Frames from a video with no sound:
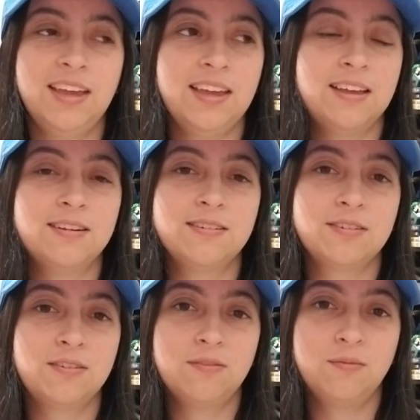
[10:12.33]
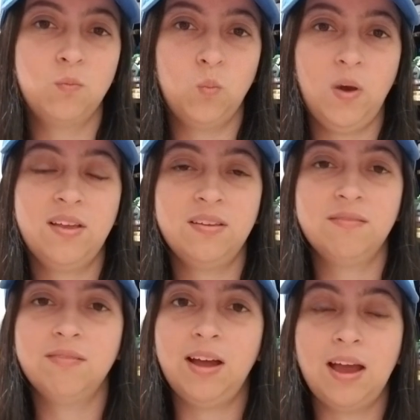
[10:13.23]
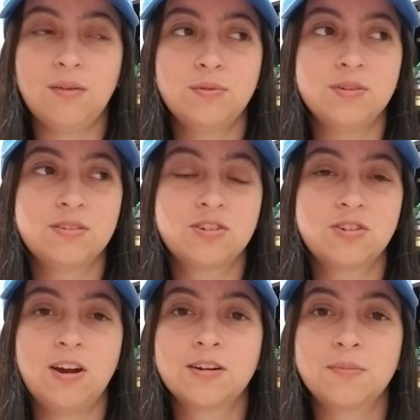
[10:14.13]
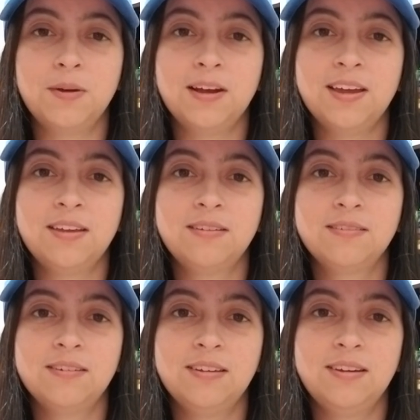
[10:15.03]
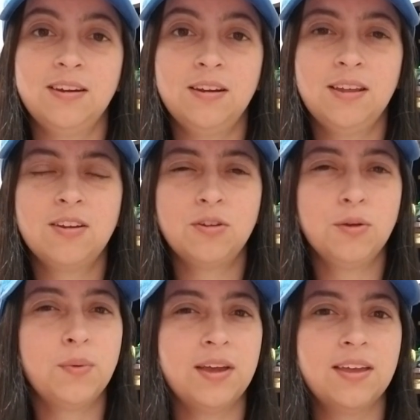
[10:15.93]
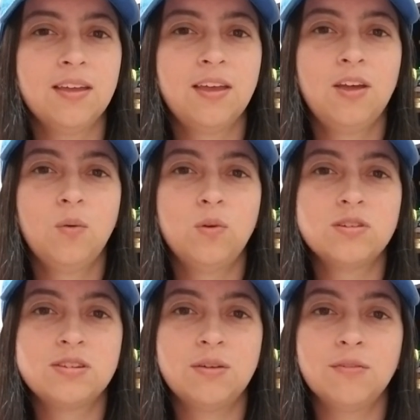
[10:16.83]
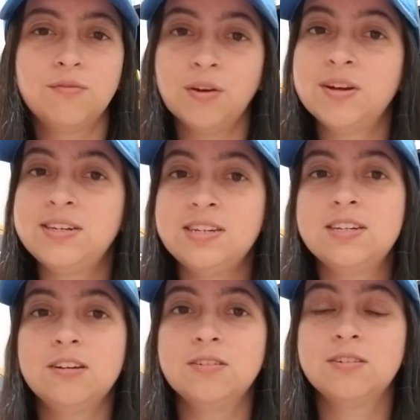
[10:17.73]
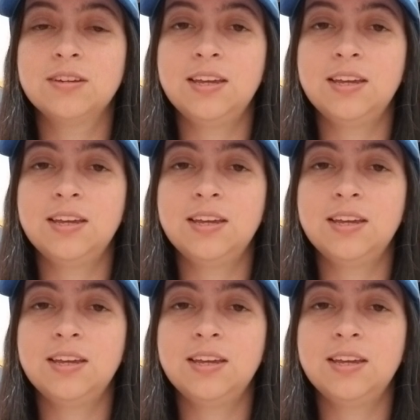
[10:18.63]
and what I was shocked by in a good way was they were very detailed.